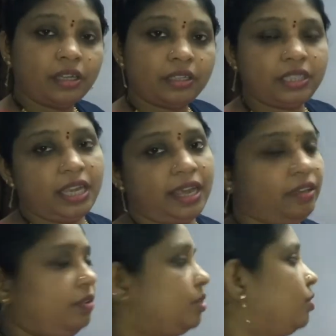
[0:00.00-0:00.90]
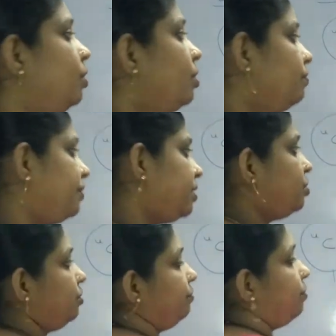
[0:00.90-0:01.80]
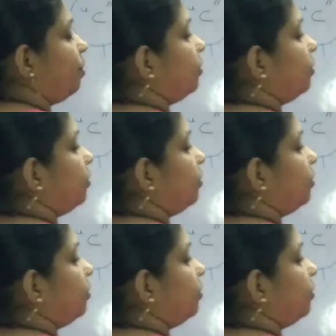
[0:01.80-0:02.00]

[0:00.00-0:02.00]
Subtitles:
C language. First of all,